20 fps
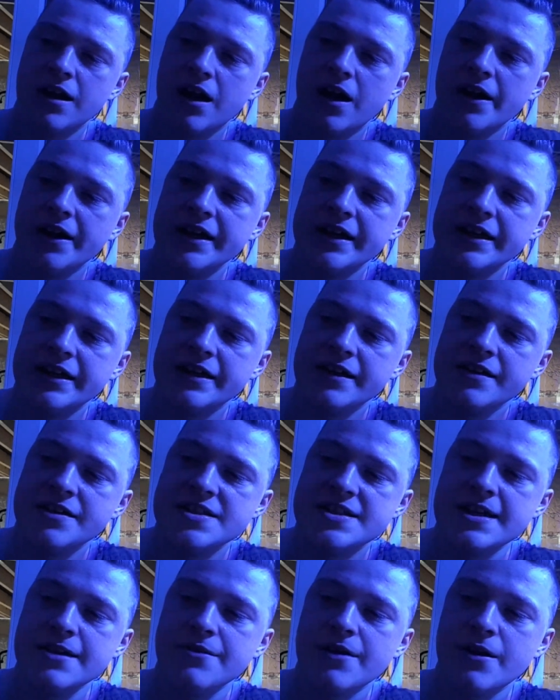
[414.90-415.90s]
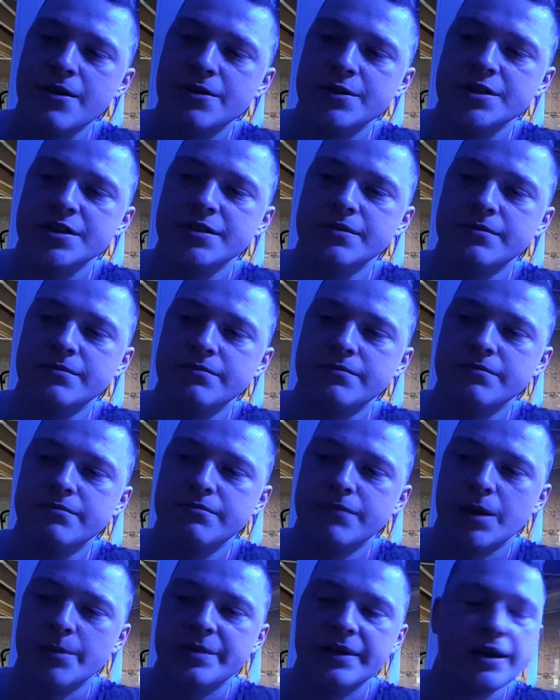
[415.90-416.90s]
I zeroed
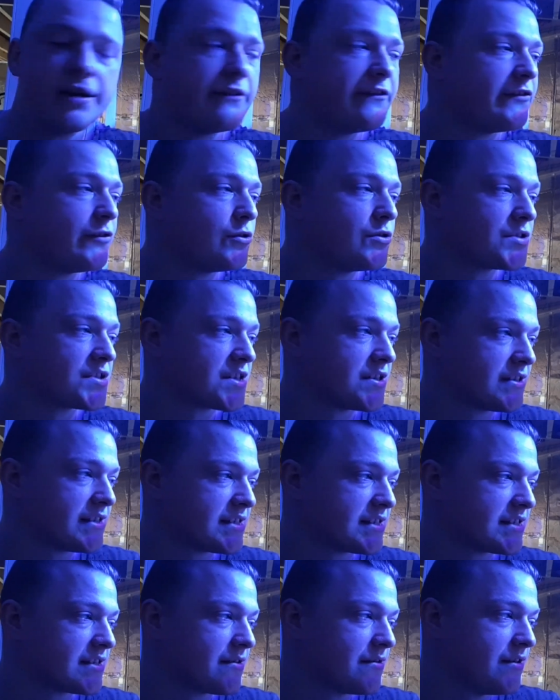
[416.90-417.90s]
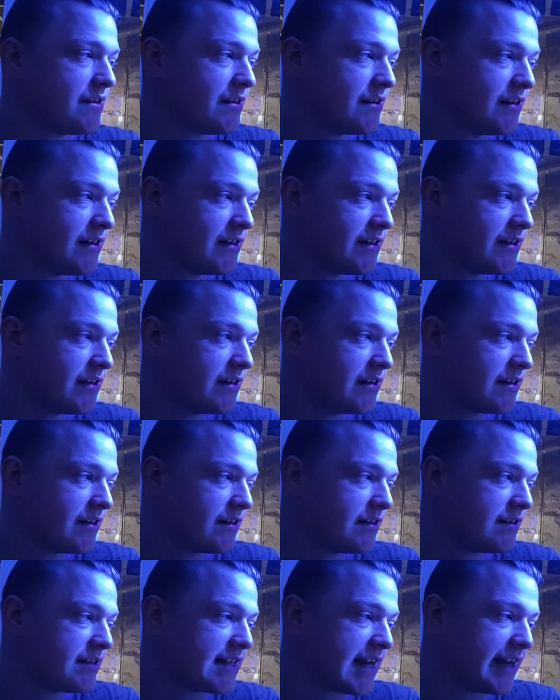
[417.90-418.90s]
my PO4, so this
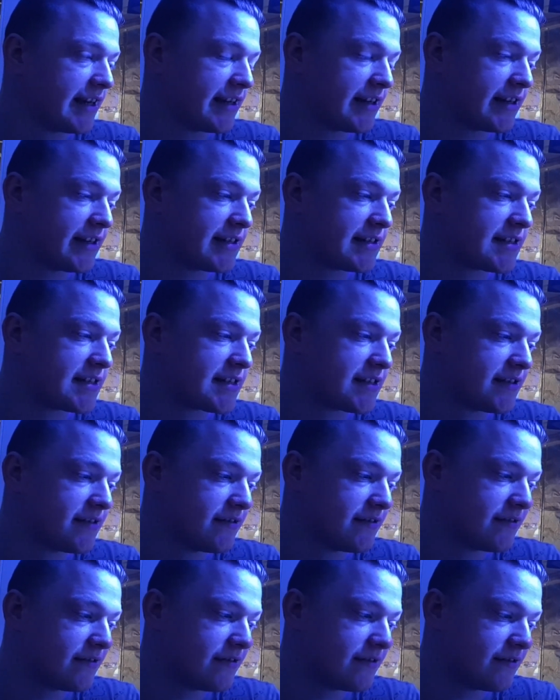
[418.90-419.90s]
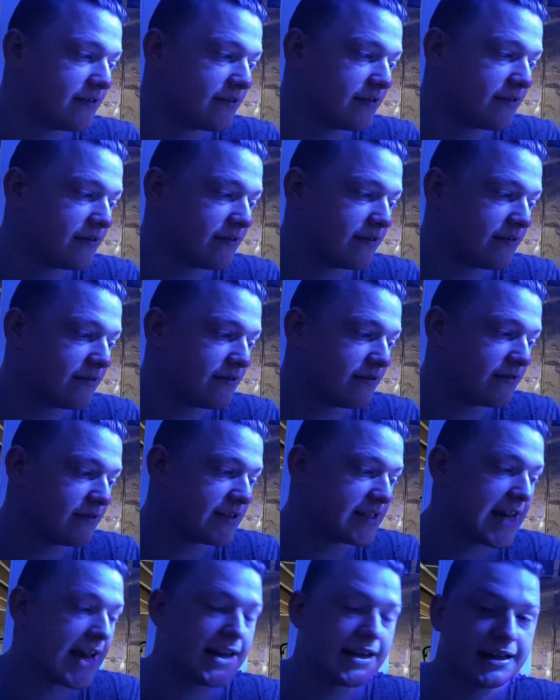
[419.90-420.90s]
tank is
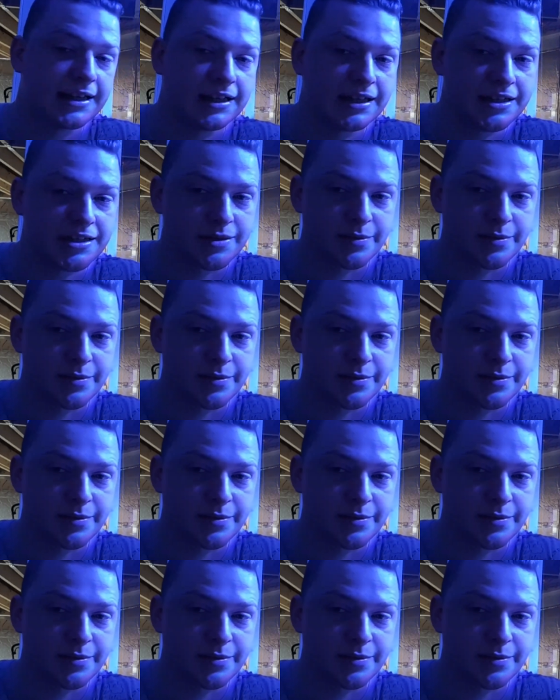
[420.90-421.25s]
technically